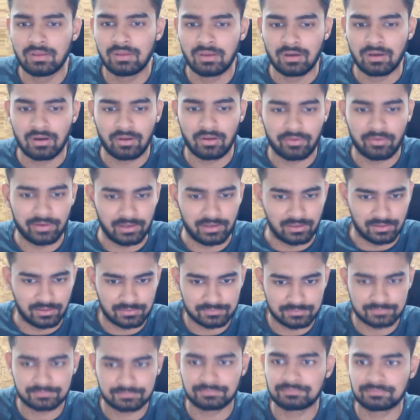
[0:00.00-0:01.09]
All right,
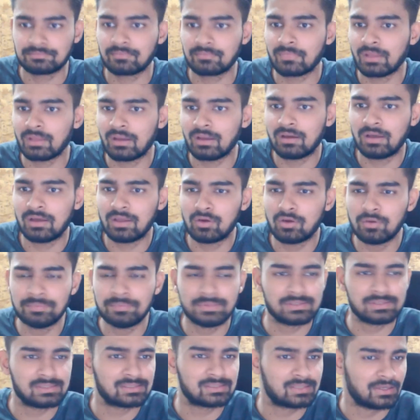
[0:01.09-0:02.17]
I hope
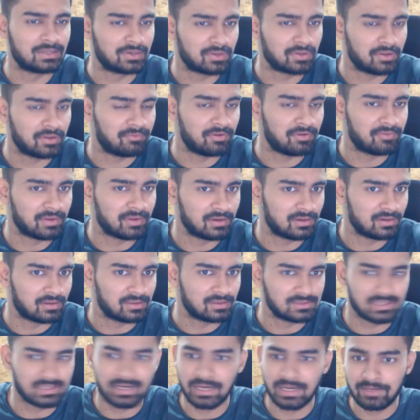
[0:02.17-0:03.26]
this is clear to everyone. Is
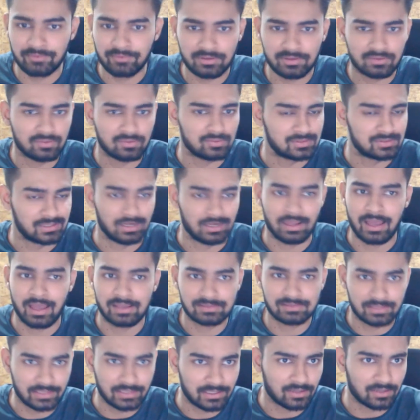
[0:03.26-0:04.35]
there anyone who still has
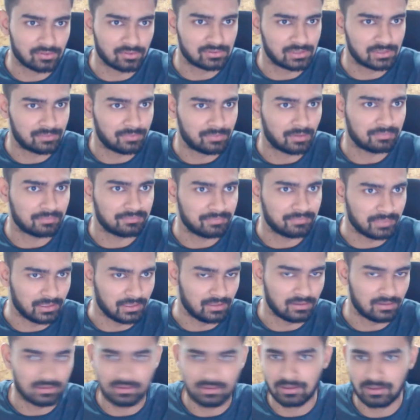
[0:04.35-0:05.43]
any doubts in problem B?
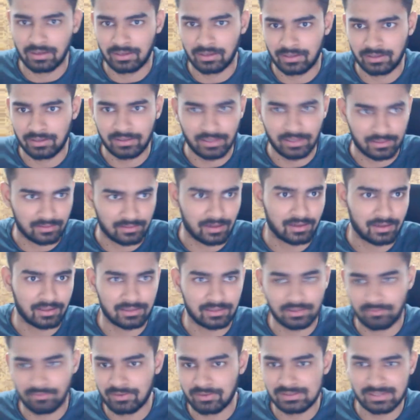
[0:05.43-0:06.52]
I can take that,
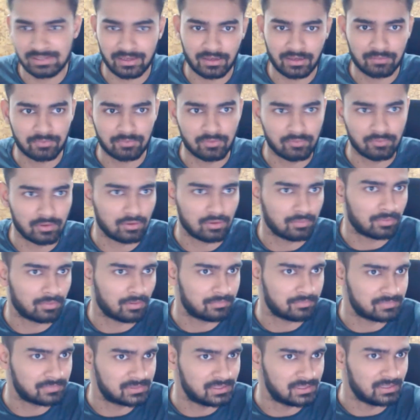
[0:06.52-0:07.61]
otherwise I can move on to
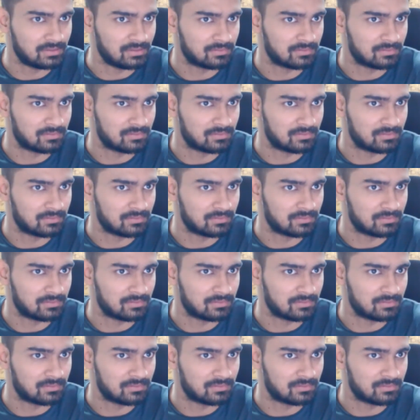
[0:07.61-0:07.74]
problem C.